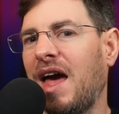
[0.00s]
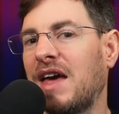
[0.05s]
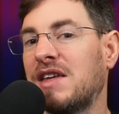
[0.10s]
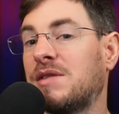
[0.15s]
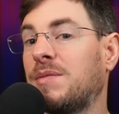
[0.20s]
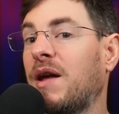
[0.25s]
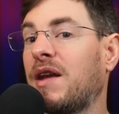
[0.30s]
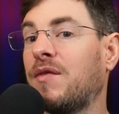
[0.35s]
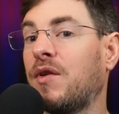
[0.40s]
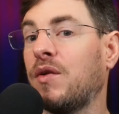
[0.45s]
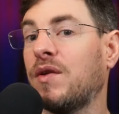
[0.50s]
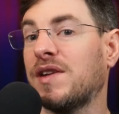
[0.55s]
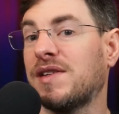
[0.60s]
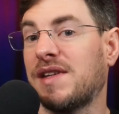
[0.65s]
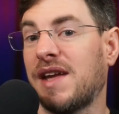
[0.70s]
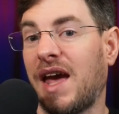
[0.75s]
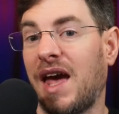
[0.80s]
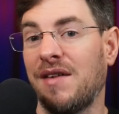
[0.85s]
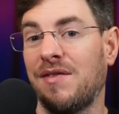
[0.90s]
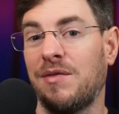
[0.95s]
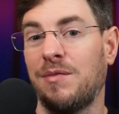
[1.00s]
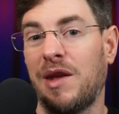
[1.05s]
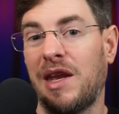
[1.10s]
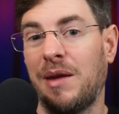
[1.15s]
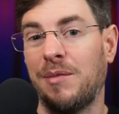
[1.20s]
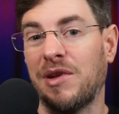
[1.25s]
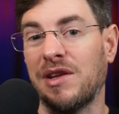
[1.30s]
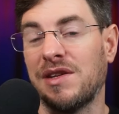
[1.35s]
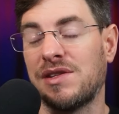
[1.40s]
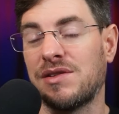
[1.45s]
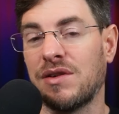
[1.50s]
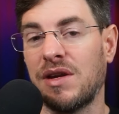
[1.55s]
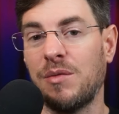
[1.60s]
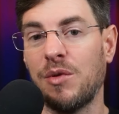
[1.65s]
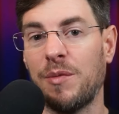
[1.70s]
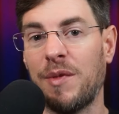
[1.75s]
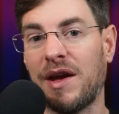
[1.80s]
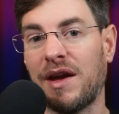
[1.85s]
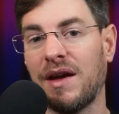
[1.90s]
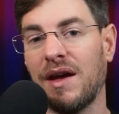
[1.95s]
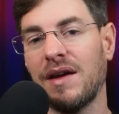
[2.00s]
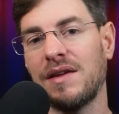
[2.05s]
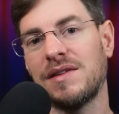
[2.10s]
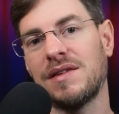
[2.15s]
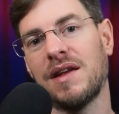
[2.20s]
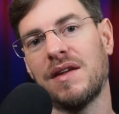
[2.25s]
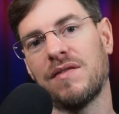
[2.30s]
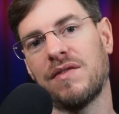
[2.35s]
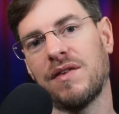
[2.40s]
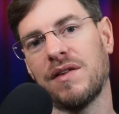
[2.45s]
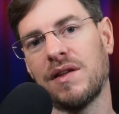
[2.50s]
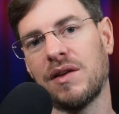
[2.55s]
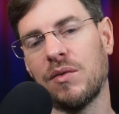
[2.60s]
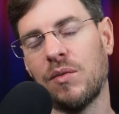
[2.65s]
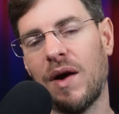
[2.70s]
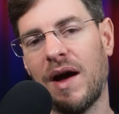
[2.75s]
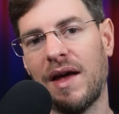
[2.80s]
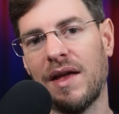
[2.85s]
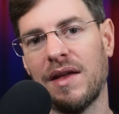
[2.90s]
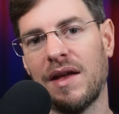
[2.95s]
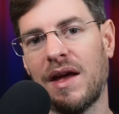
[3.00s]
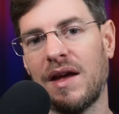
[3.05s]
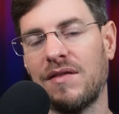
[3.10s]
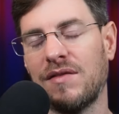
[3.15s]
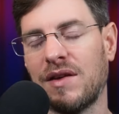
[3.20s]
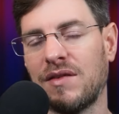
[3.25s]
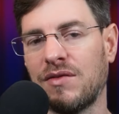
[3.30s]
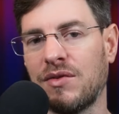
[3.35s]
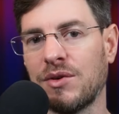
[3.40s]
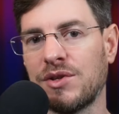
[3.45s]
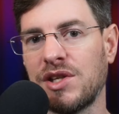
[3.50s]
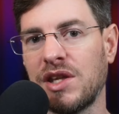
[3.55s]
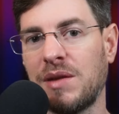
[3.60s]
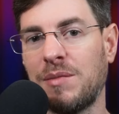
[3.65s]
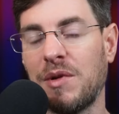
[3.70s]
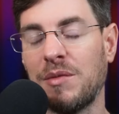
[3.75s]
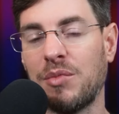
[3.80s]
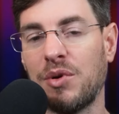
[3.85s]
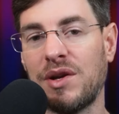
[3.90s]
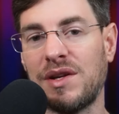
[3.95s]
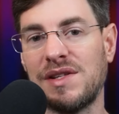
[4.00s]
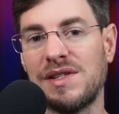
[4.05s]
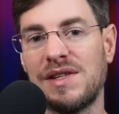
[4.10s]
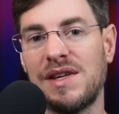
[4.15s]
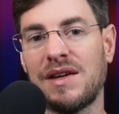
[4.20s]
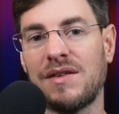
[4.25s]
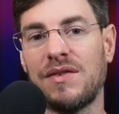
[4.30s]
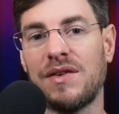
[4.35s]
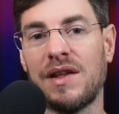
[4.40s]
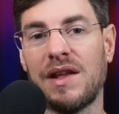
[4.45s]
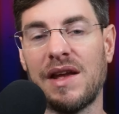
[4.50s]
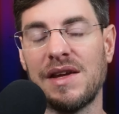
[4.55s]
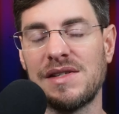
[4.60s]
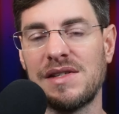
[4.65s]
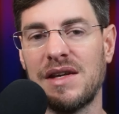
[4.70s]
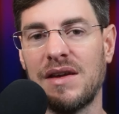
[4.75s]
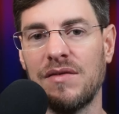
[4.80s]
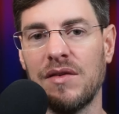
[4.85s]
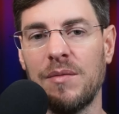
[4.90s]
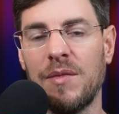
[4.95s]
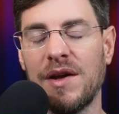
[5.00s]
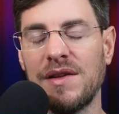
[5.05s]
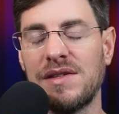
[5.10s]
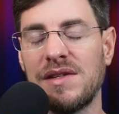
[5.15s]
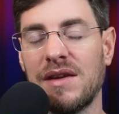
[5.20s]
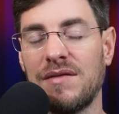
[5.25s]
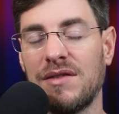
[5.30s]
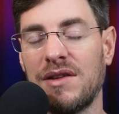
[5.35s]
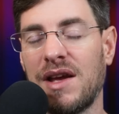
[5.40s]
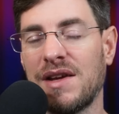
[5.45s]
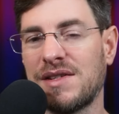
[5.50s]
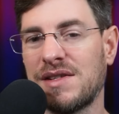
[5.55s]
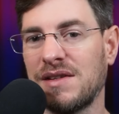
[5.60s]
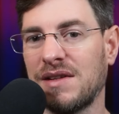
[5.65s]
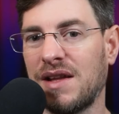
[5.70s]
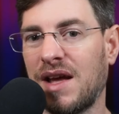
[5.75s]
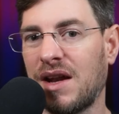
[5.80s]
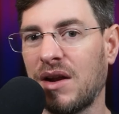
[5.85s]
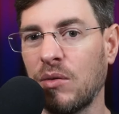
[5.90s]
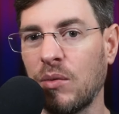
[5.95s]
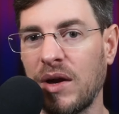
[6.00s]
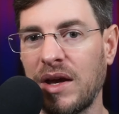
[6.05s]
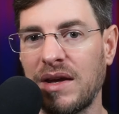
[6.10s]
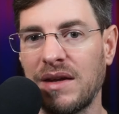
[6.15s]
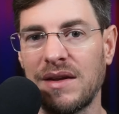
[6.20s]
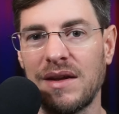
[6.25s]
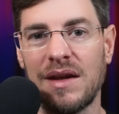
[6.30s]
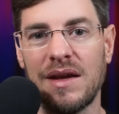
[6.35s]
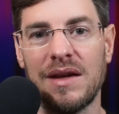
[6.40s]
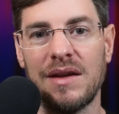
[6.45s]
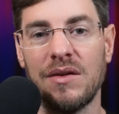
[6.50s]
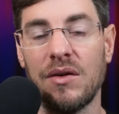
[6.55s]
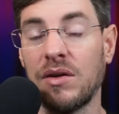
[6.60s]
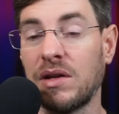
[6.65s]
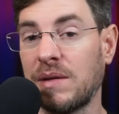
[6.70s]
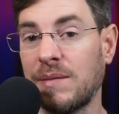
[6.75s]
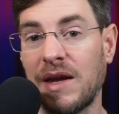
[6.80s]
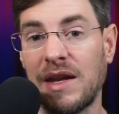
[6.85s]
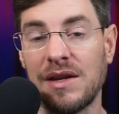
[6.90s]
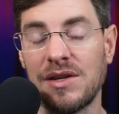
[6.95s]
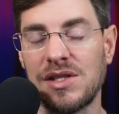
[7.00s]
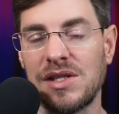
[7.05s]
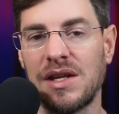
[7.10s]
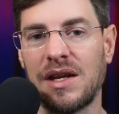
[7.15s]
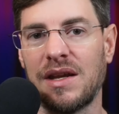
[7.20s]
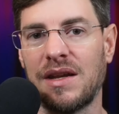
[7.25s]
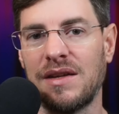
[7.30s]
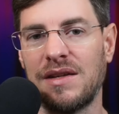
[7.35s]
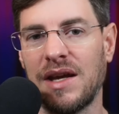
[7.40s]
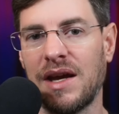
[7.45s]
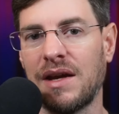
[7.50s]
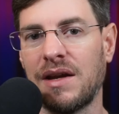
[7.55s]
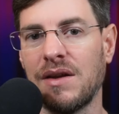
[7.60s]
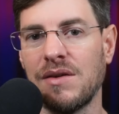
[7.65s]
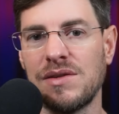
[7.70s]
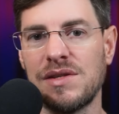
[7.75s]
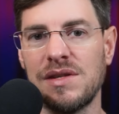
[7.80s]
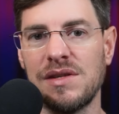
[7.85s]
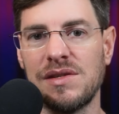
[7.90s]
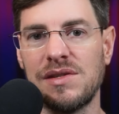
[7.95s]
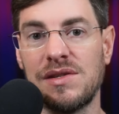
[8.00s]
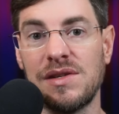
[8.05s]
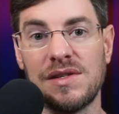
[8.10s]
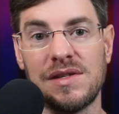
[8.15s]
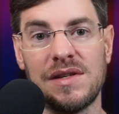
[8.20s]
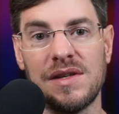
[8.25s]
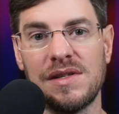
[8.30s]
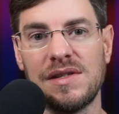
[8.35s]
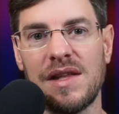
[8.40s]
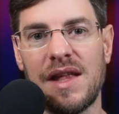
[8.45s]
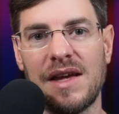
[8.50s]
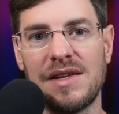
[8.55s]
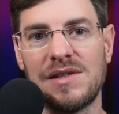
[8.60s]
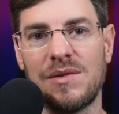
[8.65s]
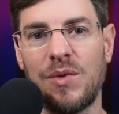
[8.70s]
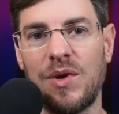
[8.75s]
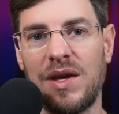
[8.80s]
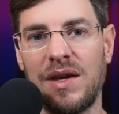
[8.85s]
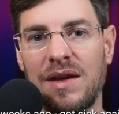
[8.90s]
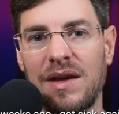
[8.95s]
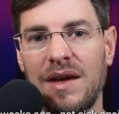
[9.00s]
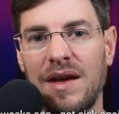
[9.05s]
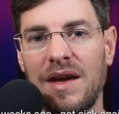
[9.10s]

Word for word: As you might have noticed, I haven't been able to stream or make content for a little while. I've unfortunately been pretty sick for the last several months. I've lost a lot of weight and only managed to get a diagnosis just this last week.